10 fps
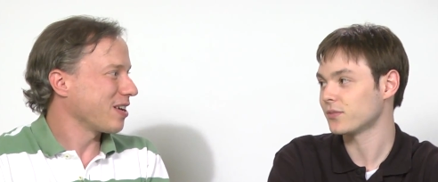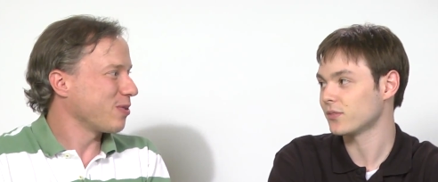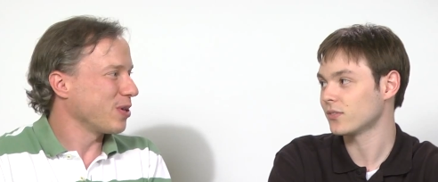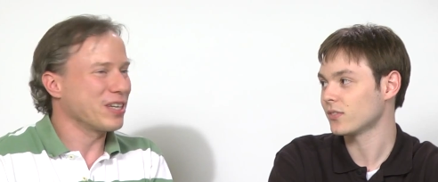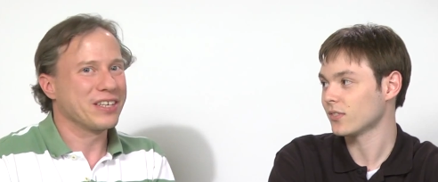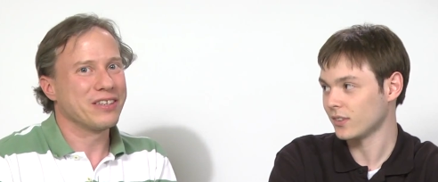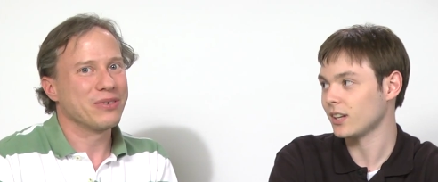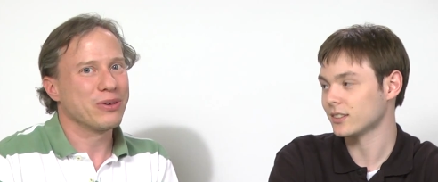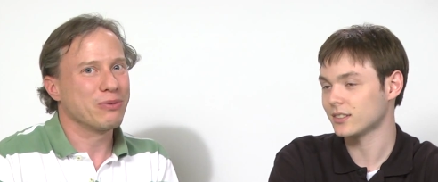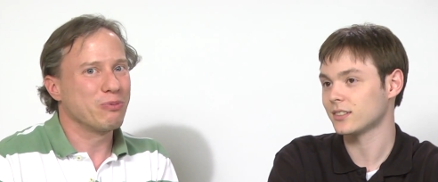Speaker 1: high quality, and
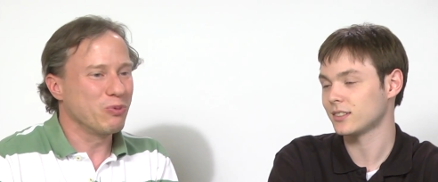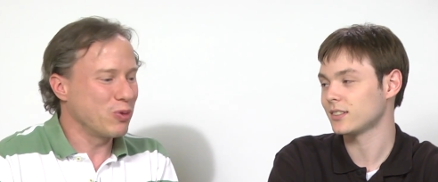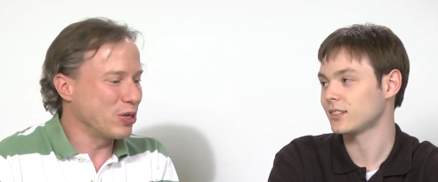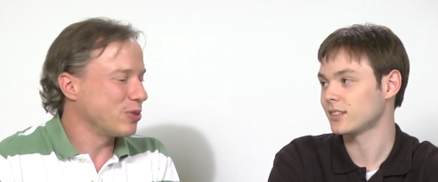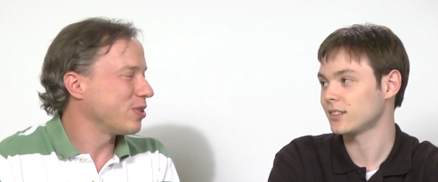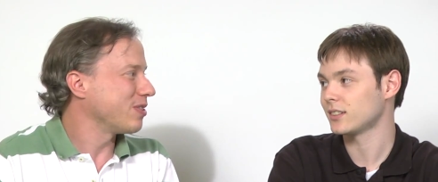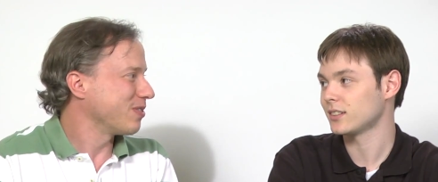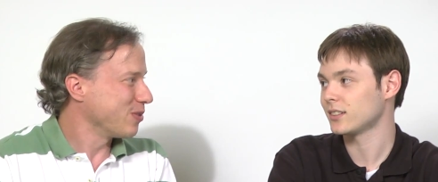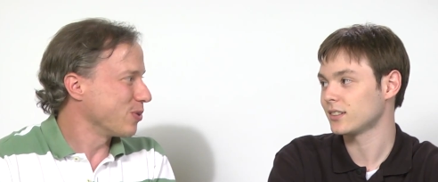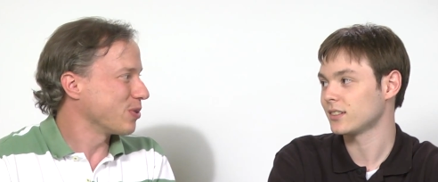yes. there's things
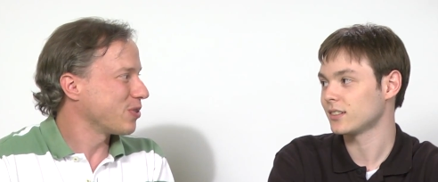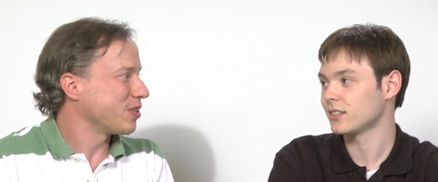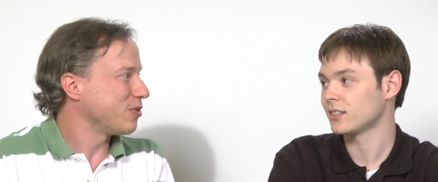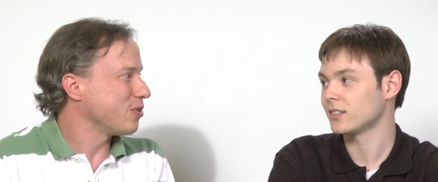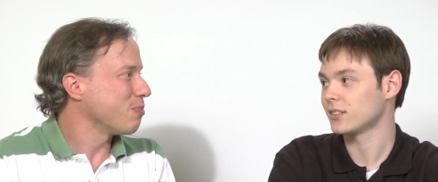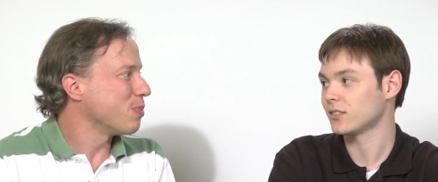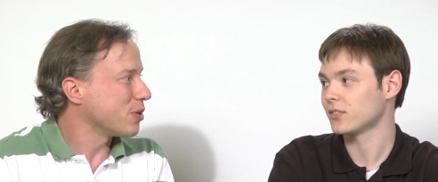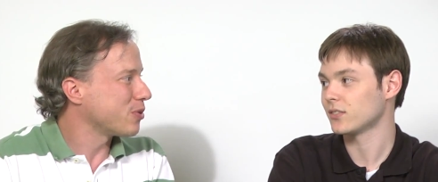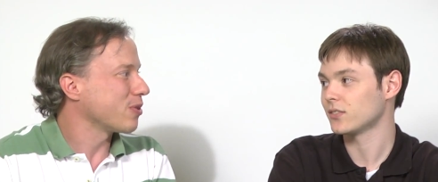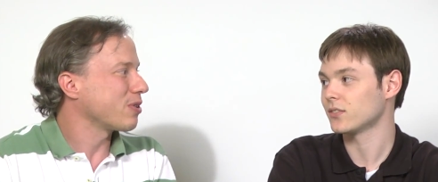that Google is trying to do to
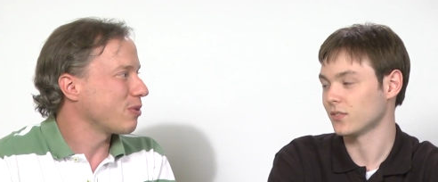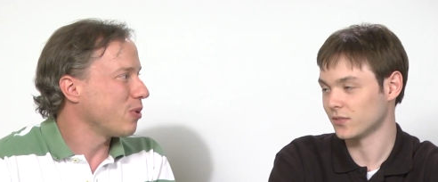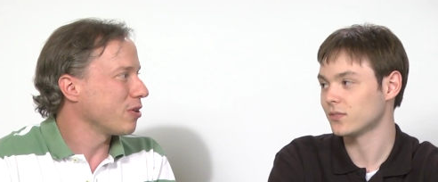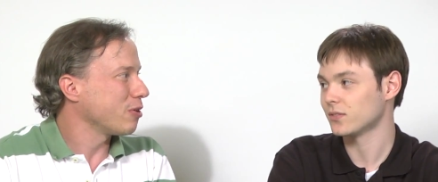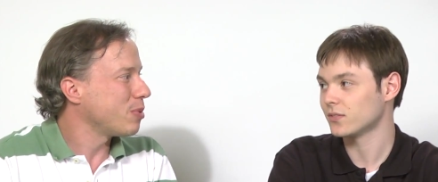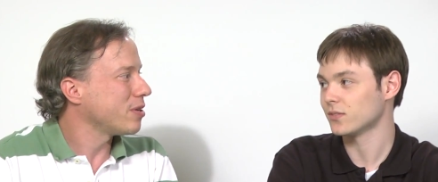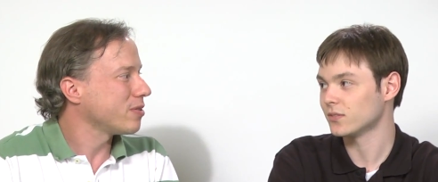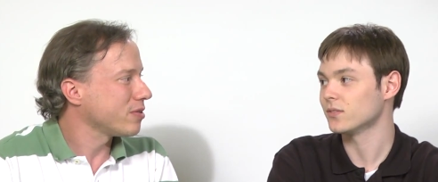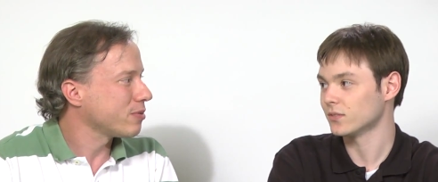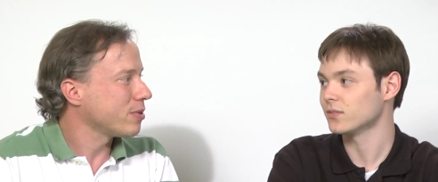measure the quality of
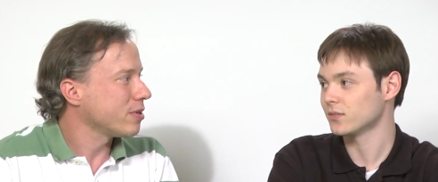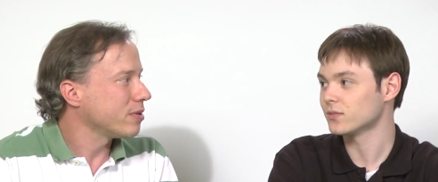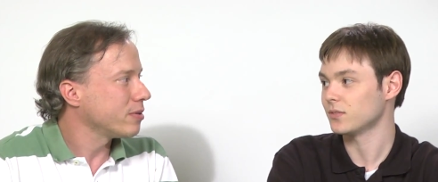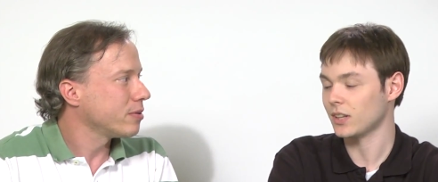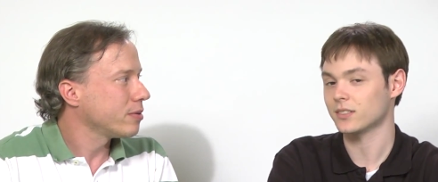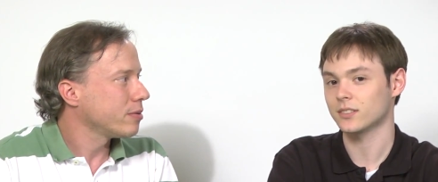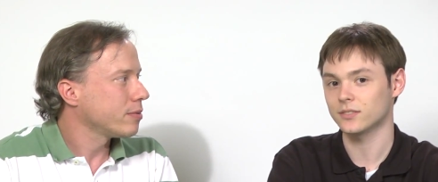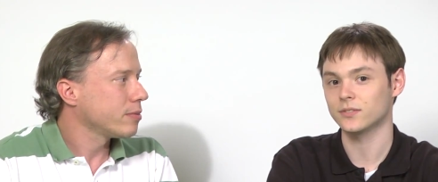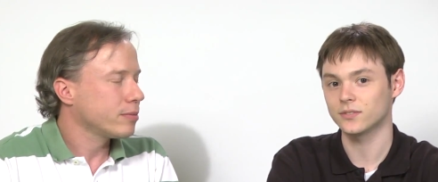pages as well. Yes.